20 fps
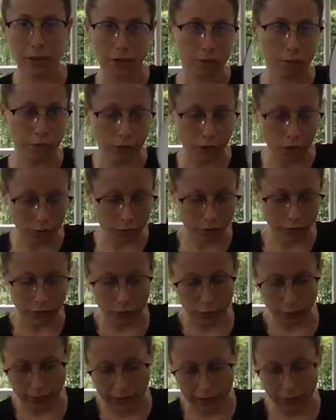For those of you,
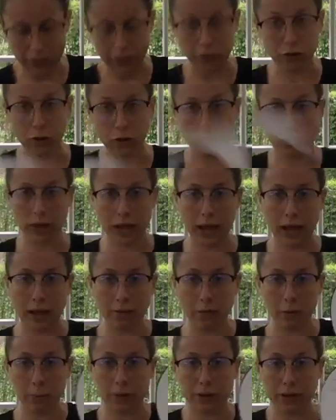again, that don't have
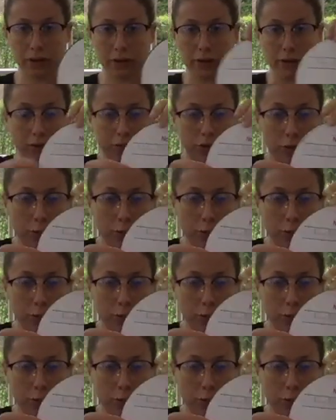a printer to